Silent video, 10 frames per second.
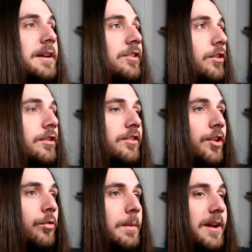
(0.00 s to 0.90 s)
soon,
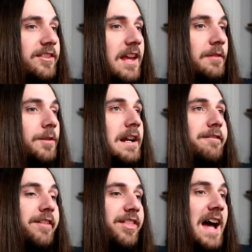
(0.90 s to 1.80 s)
so we best get ready
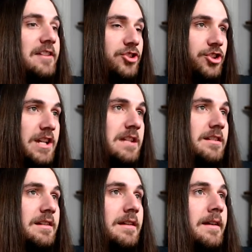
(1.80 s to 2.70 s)
for that shit.
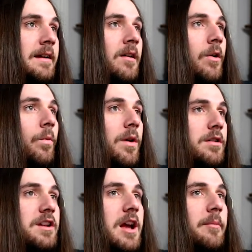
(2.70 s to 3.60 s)
Where are
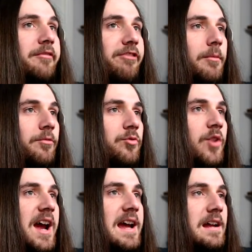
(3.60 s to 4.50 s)
you coming from,
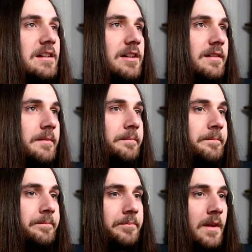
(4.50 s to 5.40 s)
raid?
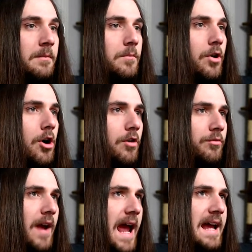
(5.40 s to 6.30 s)
More
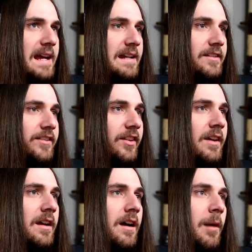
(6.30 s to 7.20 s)
raids!
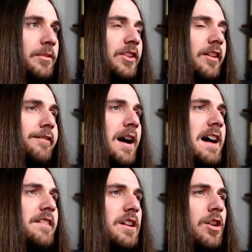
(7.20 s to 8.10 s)
I'm
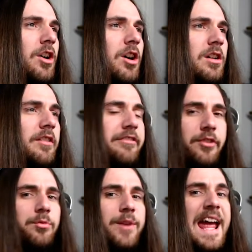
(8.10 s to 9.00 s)
surviving all of
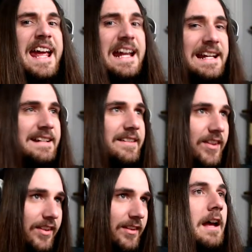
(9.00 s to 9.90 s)
the
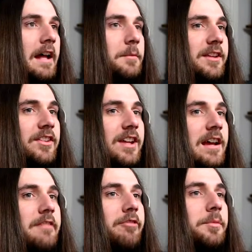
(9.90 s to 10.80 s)
raids. Enemies
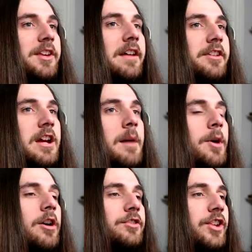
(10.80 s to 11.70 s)
attacking from the south. Come
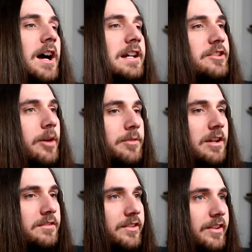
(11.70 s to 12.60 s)
on, Tiny
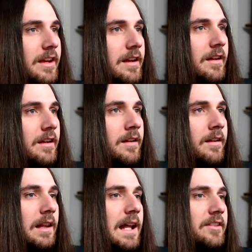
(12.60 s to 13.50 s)
Tompkins!
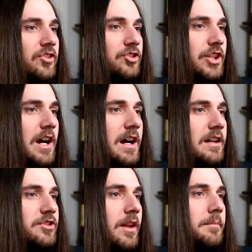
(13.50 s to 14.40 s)
Let's
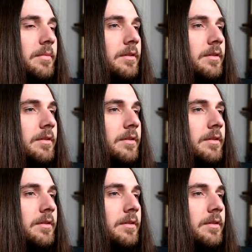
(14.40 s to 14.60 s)
charge them!